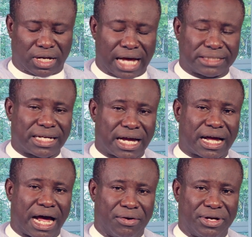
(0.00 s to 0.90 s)
cardiac
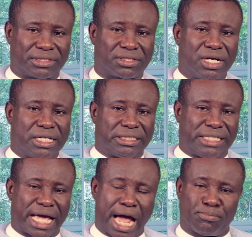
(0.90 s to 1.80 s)
arrest,
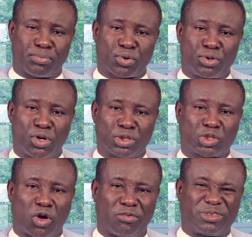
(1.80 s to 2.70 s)
they are
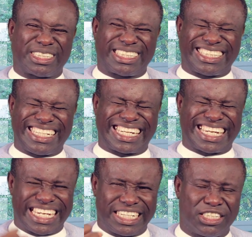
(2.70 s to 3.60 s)
products of
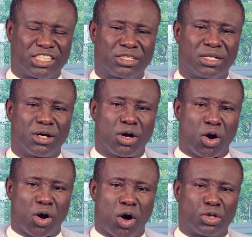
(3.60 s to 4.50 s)
thickened,
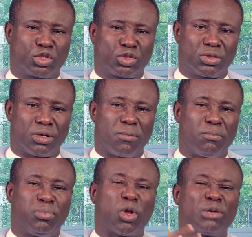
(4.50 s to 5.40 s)
or
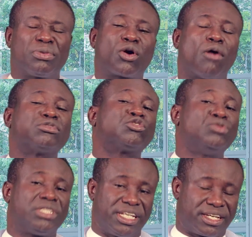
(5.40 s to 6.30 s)
blood becomes
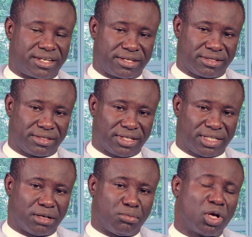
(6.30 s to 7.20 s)
too thick.
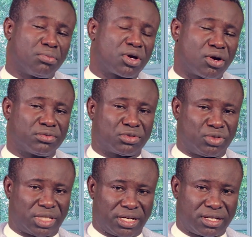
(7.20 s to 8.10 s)
The blood becomes too
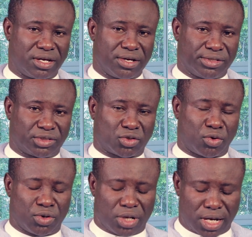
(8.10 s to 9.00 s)
thick.
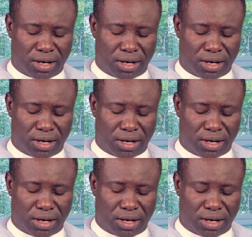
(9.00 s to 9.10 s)
So